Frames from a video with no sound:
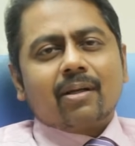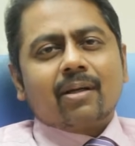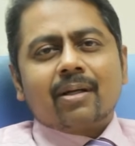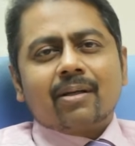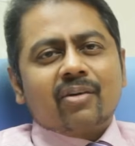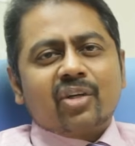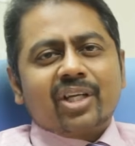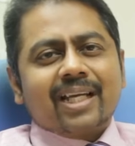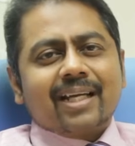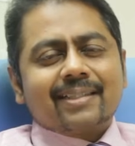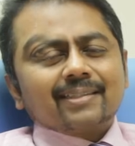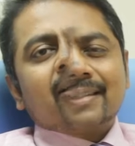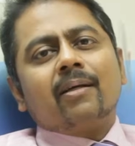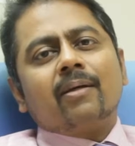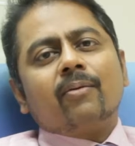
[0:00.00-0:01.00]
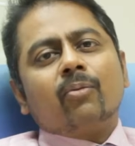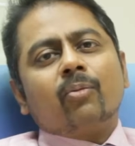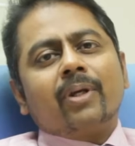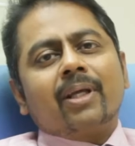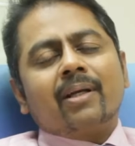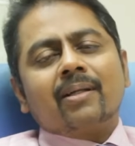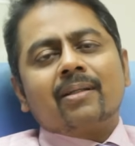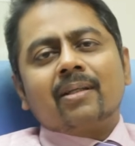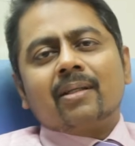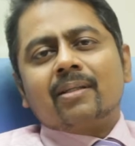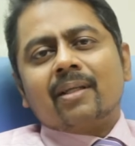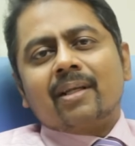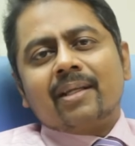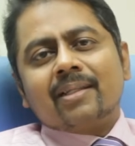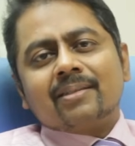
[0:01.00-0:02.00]
and reaction, wherein the,
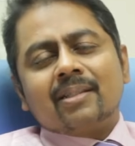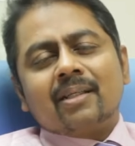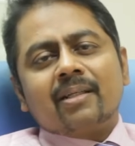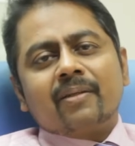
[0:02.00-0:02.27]
the regional